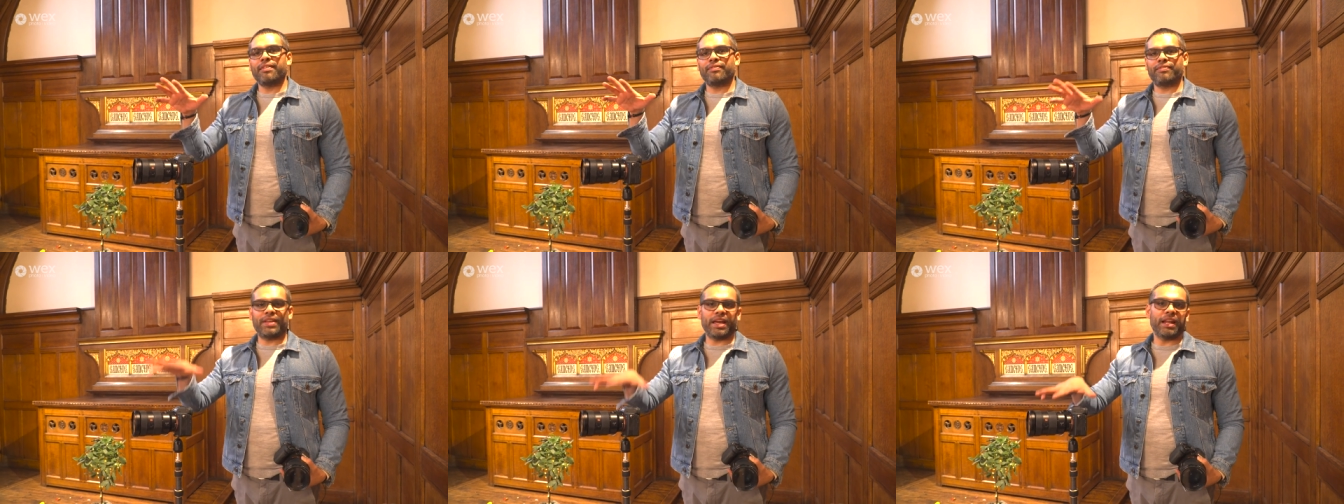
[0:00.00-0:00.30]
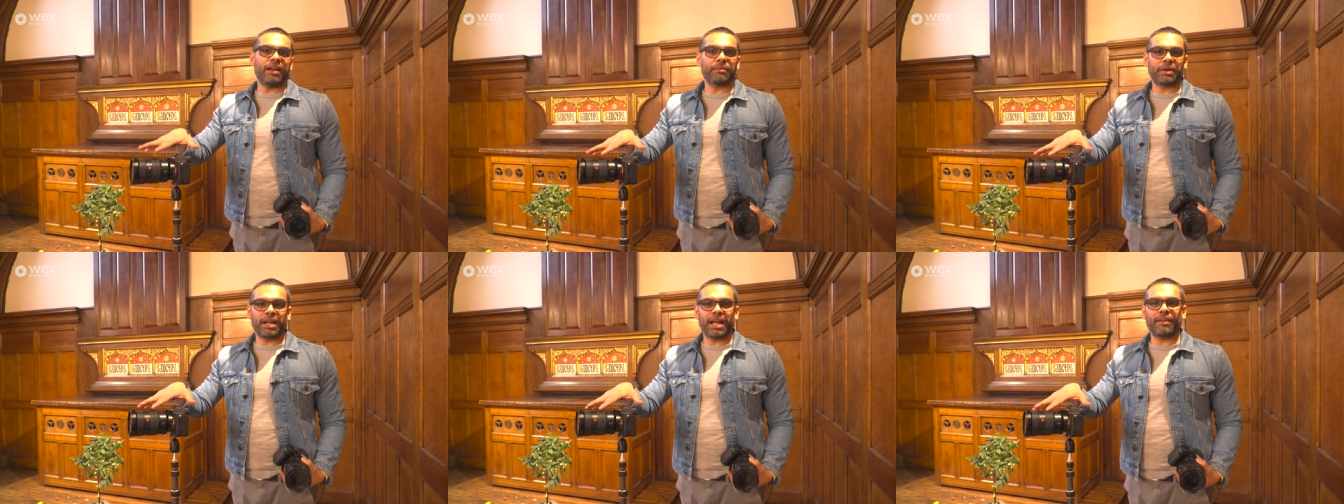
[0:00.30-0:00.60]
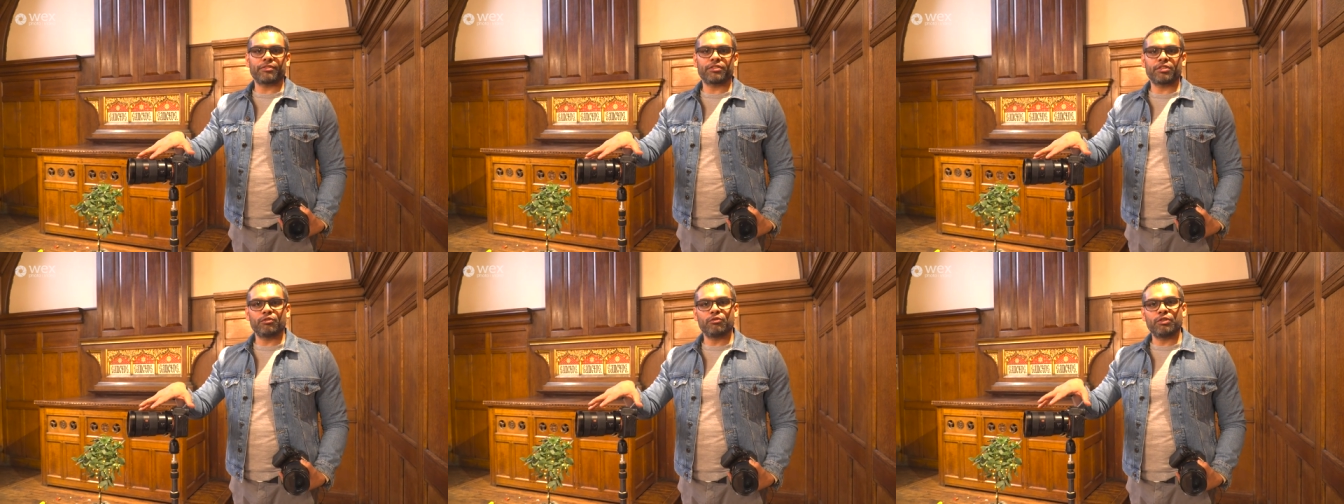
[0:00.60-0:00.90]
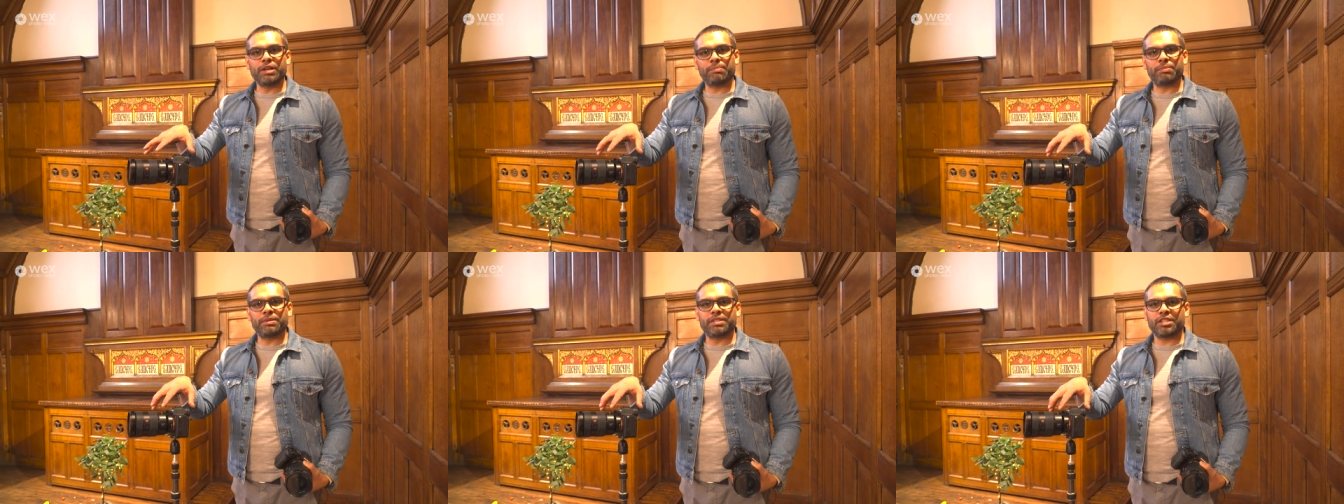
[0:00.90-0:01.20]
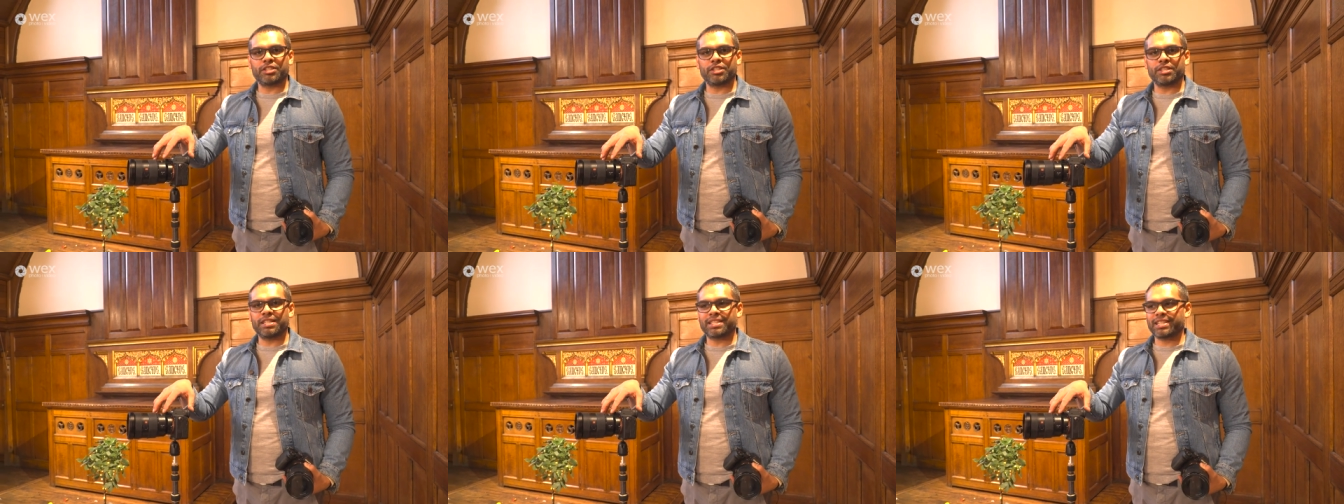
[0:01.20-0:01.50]
Then I'm going to have to
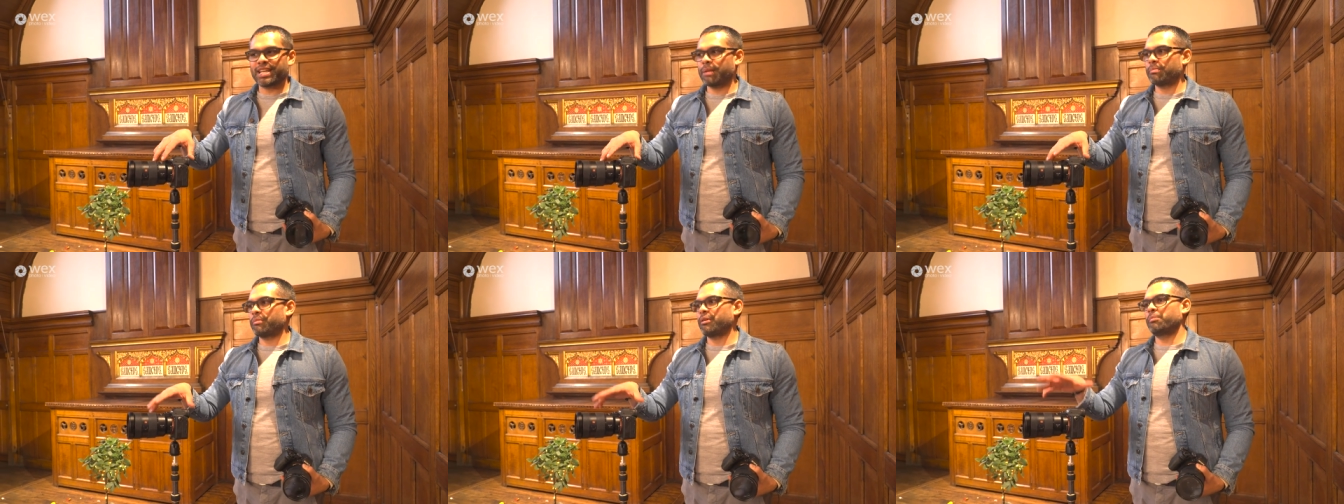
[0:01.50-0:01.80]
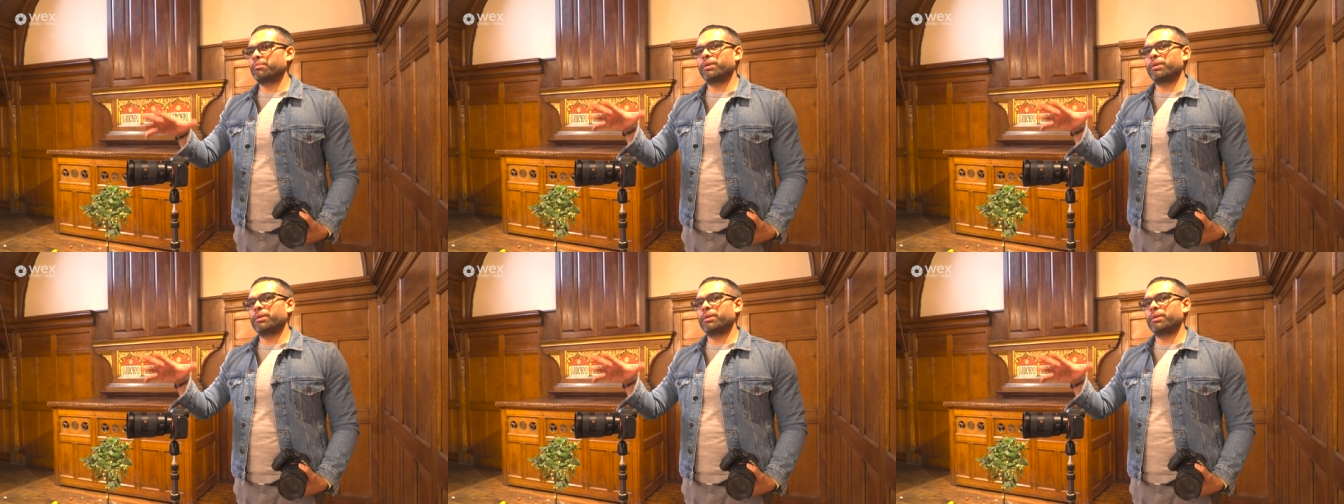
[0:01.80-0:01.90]
reposition this camera.